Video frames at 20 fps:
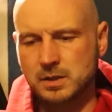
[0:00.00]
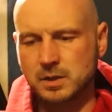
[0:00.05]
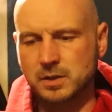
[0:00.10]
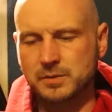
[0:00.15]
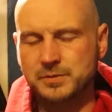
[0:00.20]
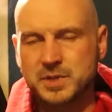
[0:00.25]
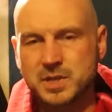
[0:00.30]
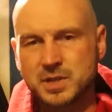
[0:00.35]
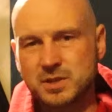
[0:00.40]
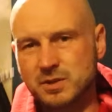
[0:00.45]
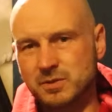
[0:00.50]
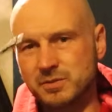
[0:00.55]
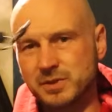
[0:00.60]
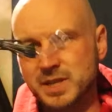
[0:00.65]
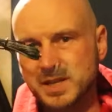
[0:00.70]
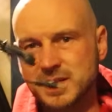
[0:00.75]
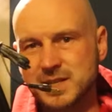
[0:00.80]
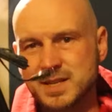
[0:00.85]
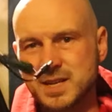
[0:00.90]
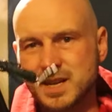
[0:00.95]
Obviously you don't
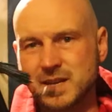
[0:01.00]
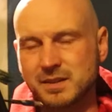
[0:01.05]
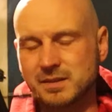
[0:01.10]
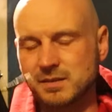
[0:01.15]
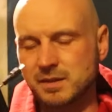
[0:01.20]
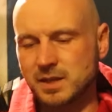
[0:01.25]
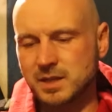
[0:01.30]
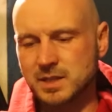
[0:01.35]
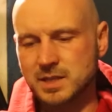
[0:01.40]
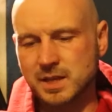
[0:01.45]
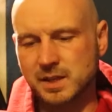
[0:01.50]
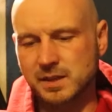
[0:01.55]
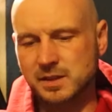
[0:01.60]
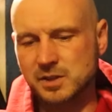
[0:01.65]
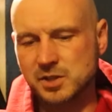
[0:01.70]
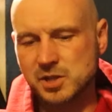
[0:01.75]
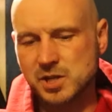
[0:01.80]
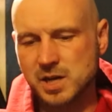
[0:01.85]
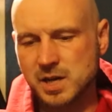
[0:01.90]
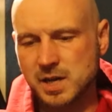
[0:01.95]
need to take things like
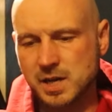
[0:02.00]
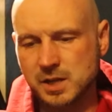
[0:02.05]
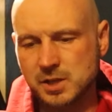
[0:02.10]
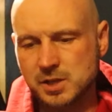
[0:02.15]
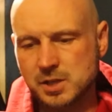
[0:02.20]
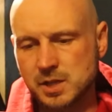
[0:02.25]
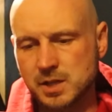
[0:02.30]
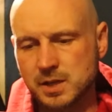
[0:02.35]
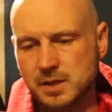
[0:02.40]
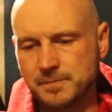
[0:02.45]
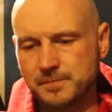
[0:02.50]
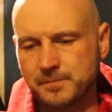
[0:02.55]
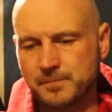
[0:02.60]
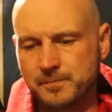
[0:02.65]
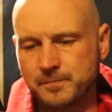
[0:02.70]
the charger.